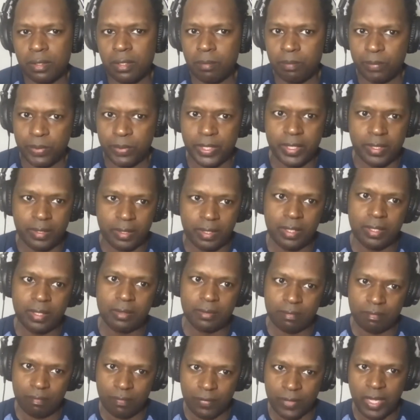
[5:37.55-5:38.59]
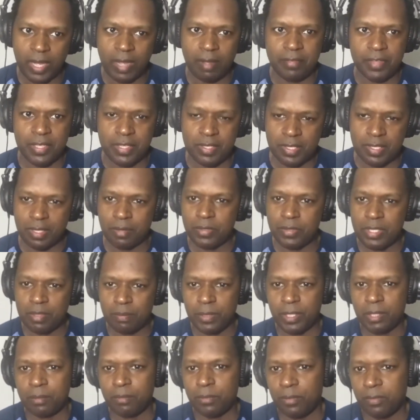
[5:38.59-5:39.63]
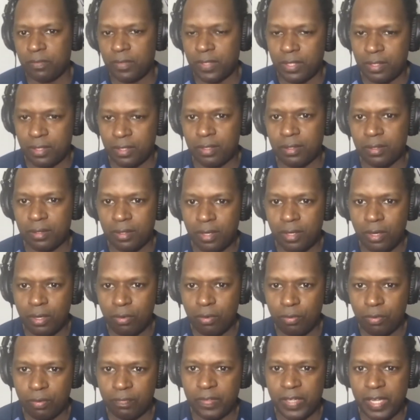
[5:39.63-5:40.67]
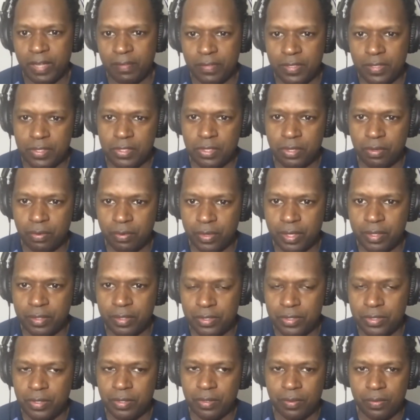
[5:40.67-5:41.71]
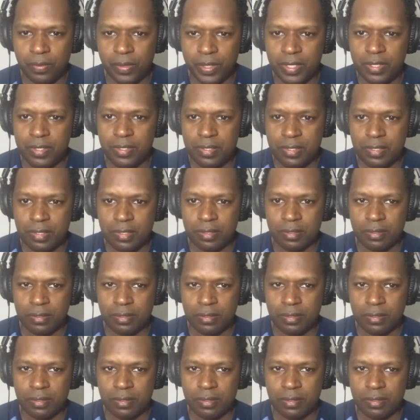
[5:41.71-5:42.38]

but it obviously was a big movie and it revived his career in certain ways.